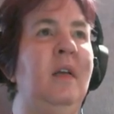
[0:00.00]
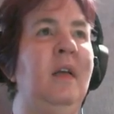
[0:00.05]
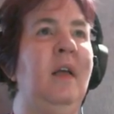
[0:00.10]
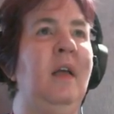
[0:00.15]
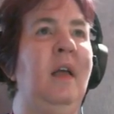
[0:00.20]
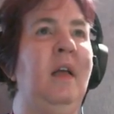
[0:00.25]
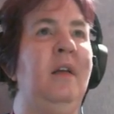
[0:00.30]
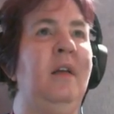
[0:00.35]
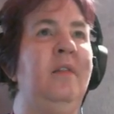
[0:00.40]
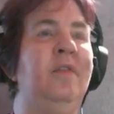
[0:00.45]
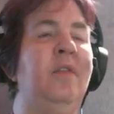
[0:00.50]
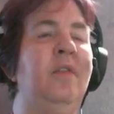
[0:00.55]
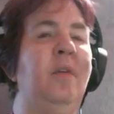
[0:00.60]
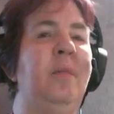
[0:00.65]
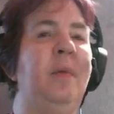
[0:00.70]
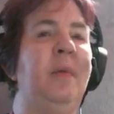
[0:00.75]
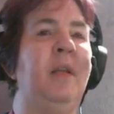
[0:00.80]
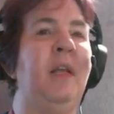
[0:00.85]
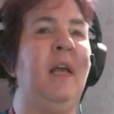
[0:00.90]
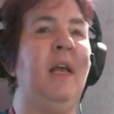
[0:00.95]
And
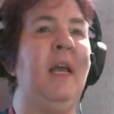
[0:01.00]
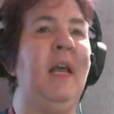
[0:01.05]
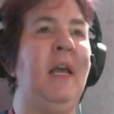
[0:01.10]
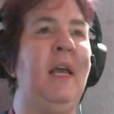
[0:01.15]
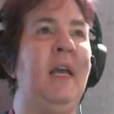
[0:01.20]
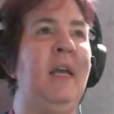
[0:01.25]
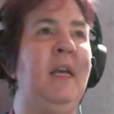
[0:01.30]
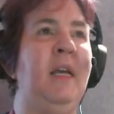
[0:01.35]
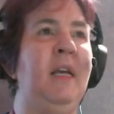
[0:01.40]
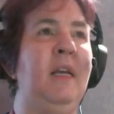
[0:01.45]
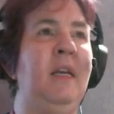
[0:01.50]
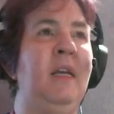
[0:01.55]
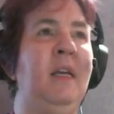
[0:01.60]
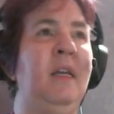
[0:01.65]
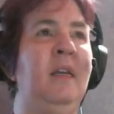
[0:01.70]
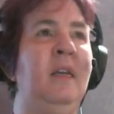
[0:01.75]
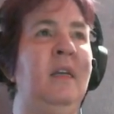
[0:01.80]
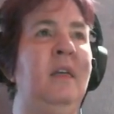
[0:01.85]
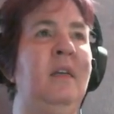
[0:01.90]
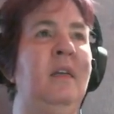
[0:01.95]
formula A
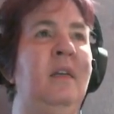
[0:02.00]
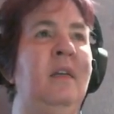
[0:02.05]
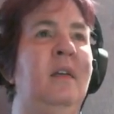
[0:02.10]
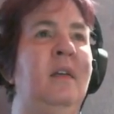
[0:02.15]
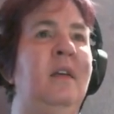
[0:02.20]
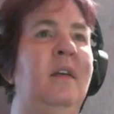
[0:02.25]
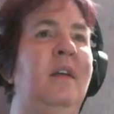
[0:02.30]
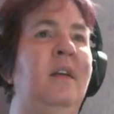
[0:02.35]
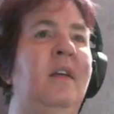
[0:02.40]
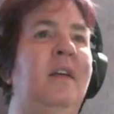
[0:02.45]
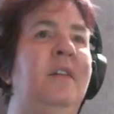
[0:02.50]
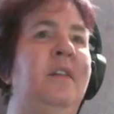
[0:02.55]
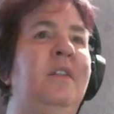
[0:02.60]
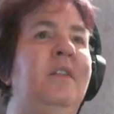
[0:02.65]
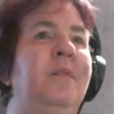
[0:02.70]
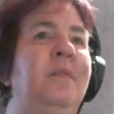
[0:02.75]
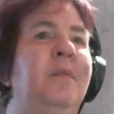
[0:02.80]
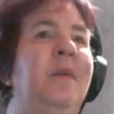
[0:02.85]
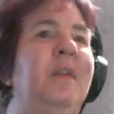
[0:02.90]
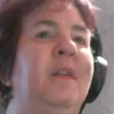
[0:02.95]
to
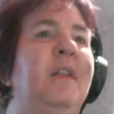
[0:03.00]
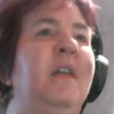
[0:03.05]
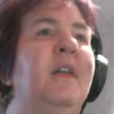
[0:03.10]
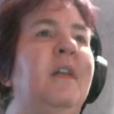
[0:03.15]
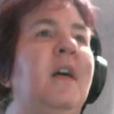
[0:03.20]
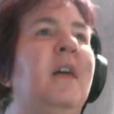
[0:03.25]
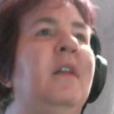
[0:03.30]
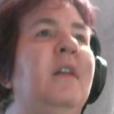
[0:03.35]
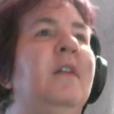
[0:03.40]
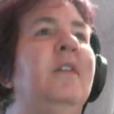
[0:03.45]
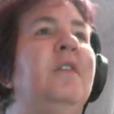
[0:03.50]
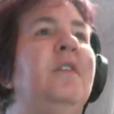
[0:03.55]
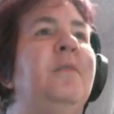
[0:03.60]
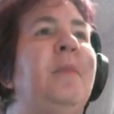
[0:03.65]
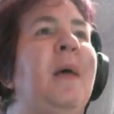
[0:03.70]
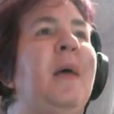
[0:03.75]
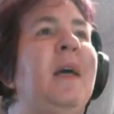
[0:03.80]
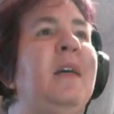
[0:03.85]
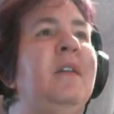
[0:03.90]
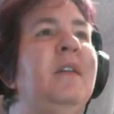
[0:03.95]
bring the colors
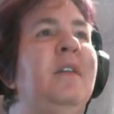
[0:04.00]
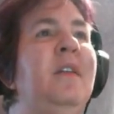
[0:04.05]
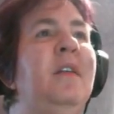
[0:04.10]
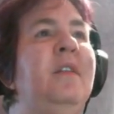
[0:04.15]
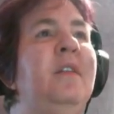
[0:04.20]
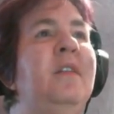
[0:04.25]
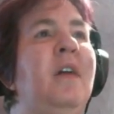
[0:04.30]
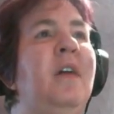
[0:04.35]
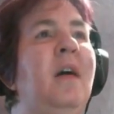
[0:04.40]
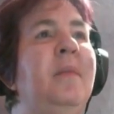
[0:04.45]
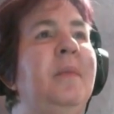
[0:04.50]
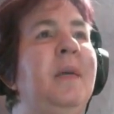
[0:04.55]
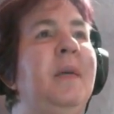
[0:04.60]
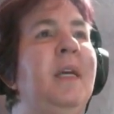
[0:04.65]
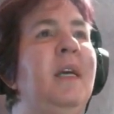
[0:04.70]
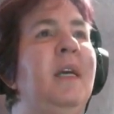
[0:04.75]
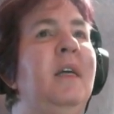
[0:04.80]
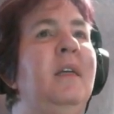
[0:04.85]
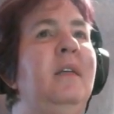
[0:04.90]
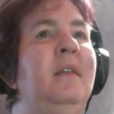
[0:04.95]
back to the top
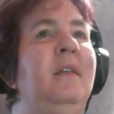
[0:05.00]
again.